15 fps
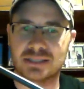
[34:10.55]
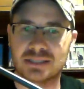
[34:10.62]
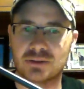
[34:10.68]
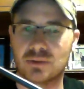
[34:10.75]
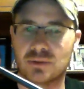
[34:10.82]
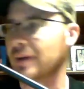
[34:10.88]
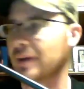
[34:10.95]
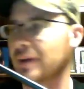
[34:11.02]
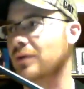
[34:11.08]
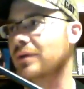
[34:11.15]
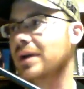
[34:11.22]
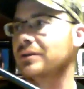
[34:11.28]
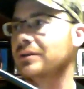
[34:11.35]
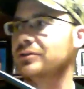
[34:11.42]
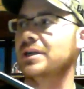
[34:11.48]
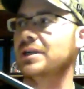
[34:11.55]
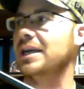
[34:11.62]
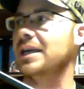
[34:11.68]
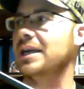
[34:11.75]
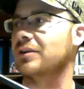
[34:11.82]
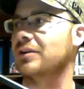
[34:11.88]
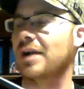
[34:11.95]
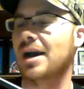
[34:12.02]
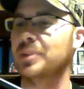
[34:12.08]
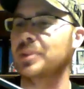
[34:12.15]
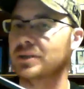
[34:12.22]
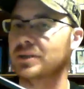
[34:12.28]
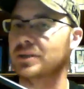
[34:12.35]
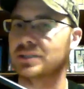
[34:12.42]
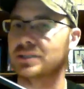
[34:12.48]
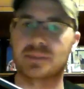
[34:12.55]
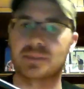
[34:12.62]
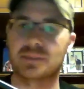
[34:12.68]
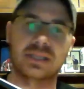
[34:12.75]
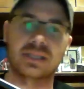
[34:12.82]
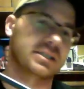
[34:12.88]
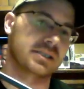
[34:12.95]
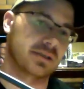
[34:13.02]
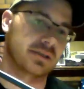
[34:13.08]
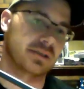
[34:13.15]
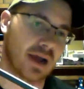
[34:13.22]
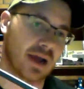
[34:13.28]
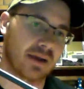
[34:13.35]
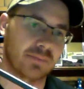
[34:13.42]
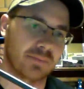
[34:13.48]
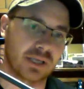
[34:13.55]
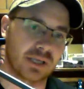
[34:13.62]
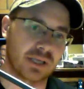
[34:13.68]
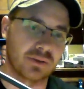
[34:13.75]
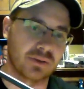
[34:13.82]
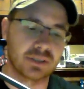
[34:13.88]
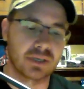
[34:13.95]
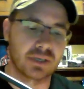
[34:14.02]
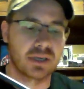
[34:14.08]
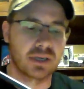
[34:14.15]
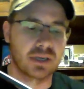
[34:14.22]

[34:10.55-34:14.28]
So if I'm going out trying to catch a crappie or something, this is the rod I'm going to use.